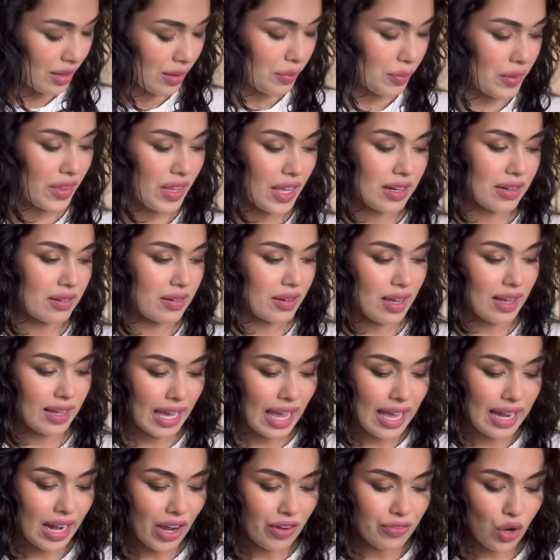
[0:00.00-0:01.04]
But then
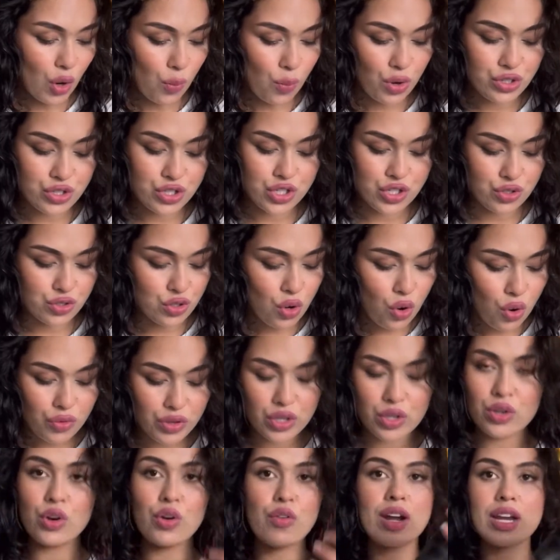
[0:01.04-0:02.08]
again, I've not watched a
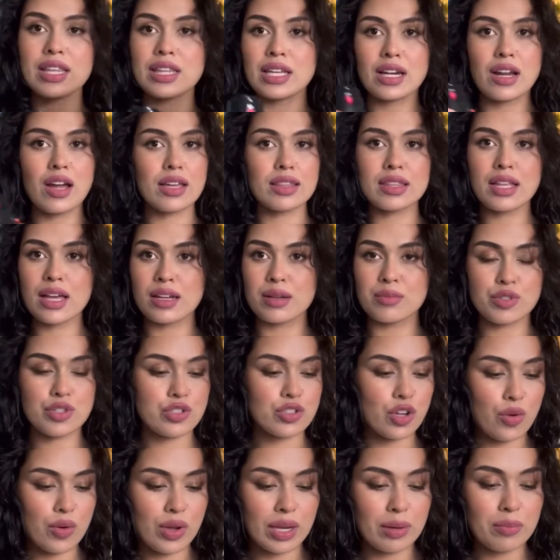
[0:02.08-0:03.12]
tutorial or anything like that, I'm just
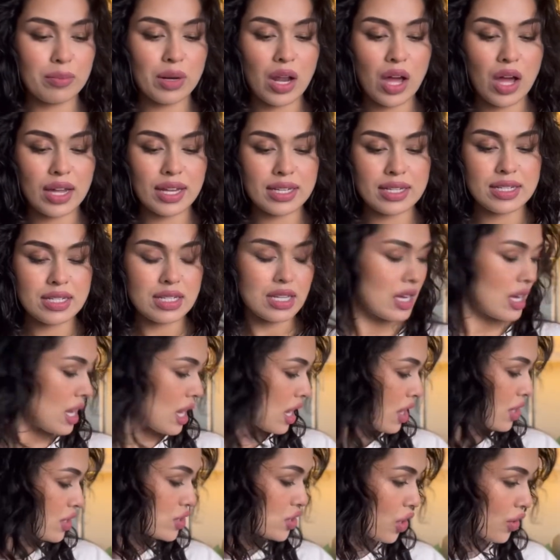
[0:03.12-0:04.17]
going in blind.
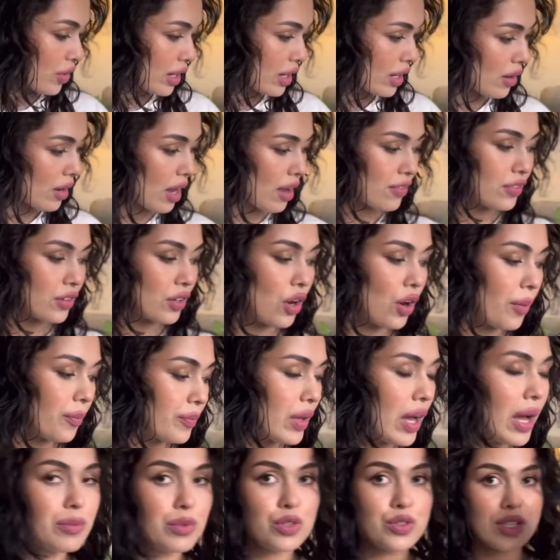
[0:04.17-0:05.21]
Sorry, I forgot,
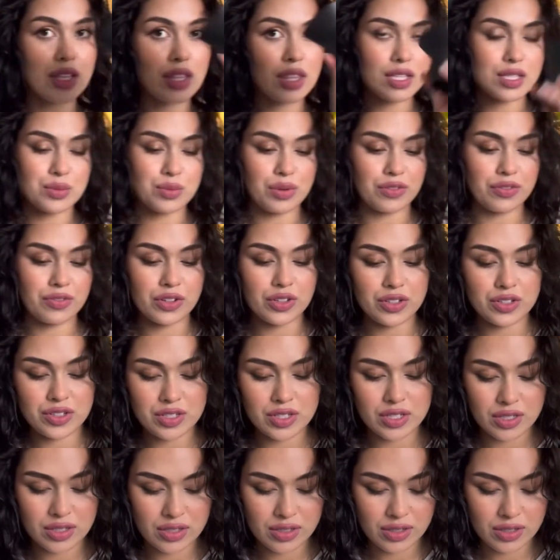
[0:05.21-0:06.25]
I'm using this one first.